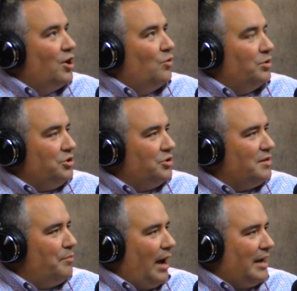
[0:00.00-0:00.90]
When you
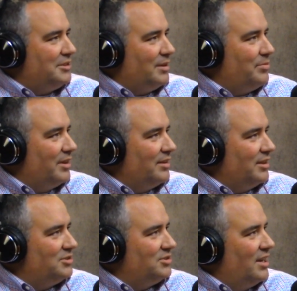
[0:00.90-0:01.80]
can buy something
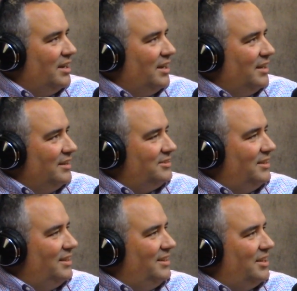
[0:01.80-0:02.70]
that
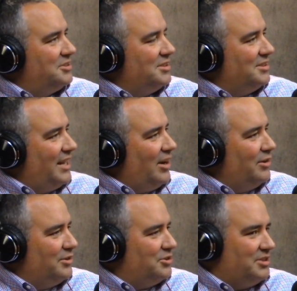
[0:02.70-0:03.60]
doesn't carry
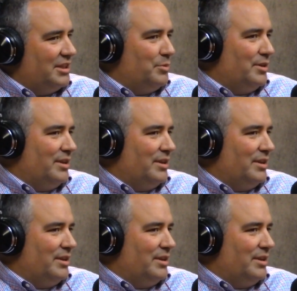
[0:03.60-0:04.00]
the stigma